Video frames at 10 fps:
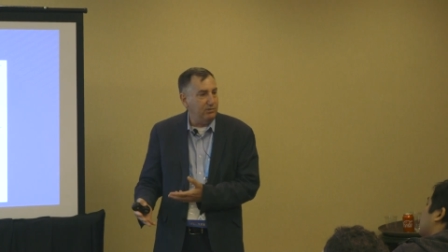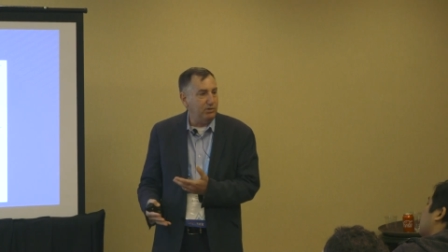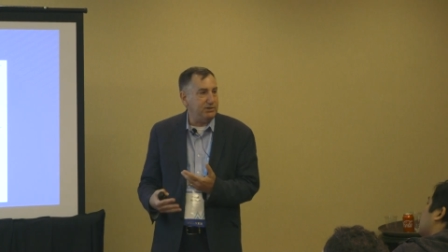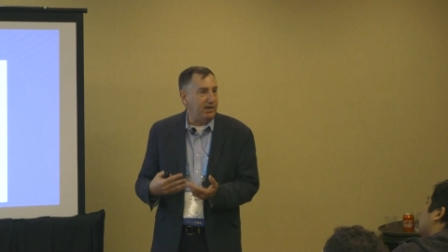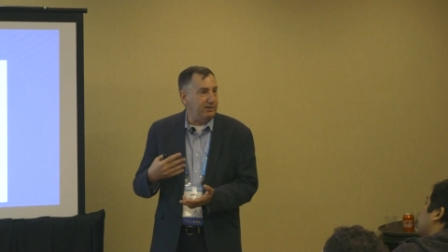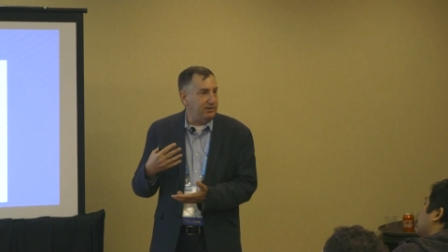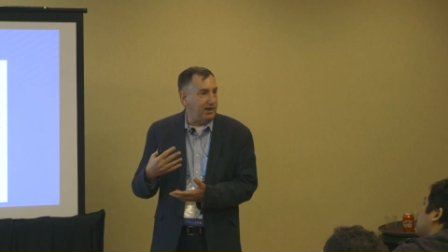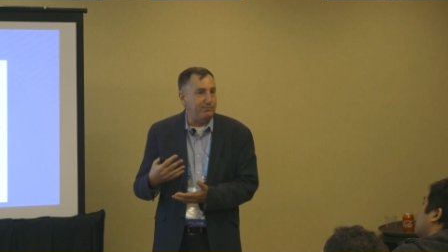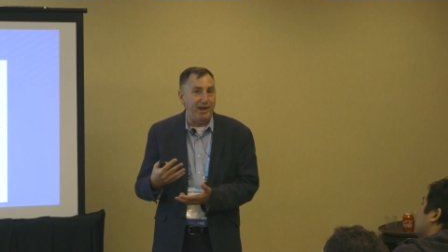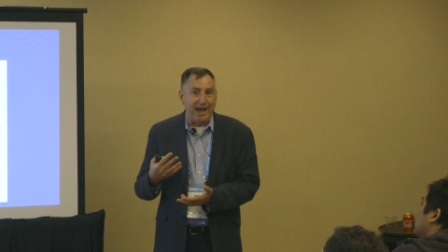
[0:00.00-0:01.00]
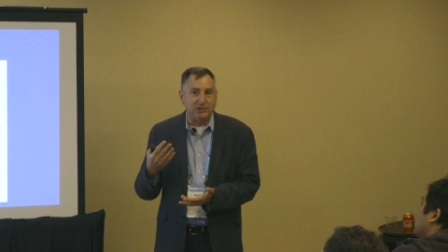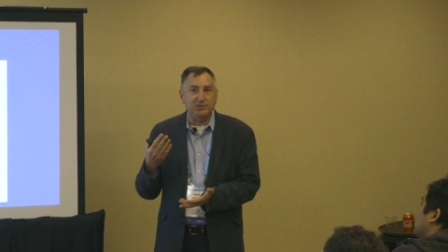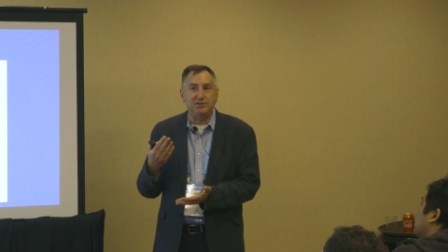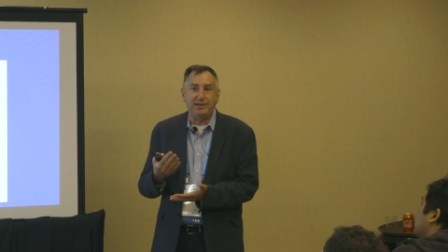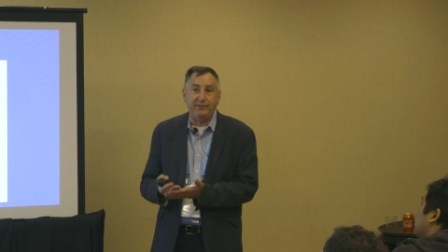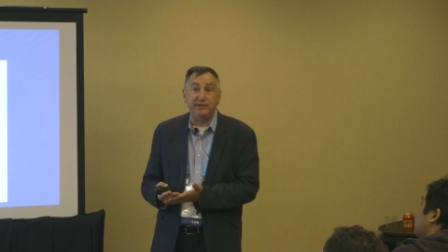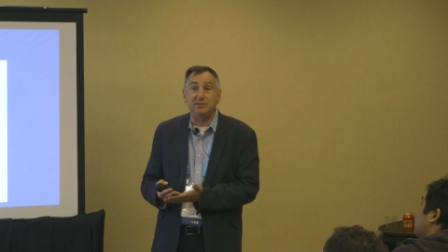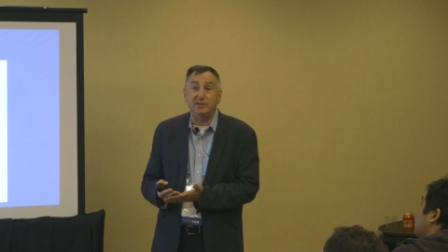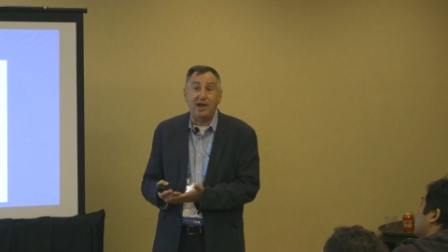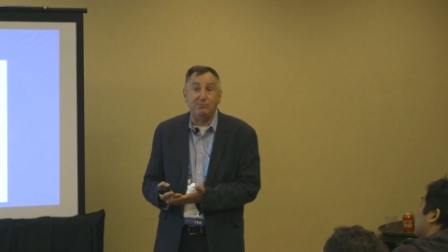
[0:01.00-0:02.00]
which ended up actually saving
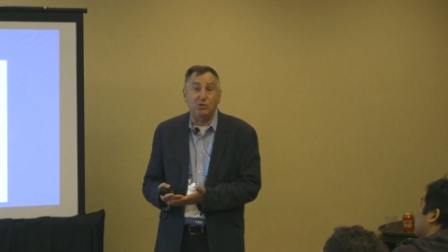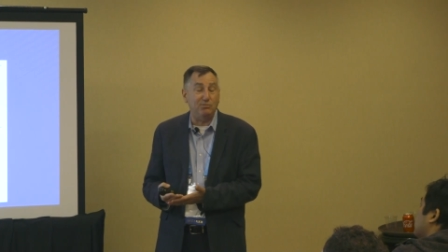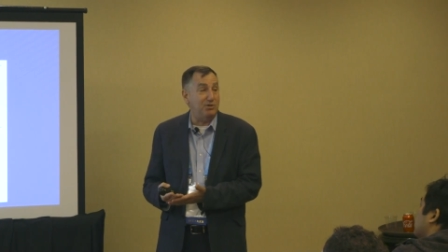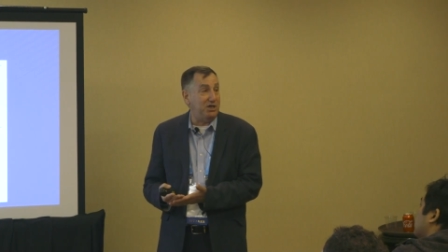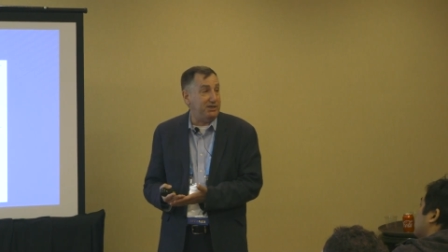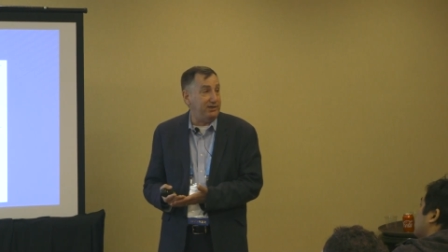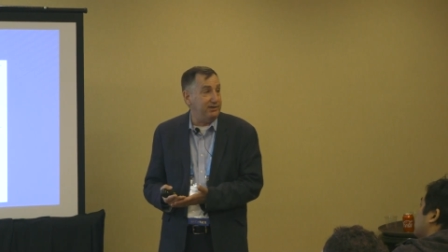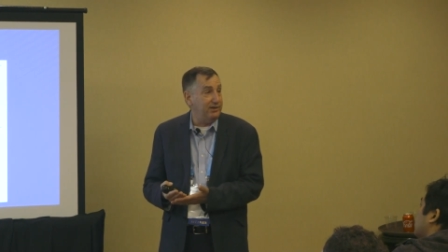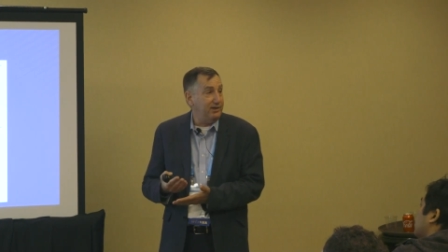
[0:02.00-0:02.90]
us a lot more money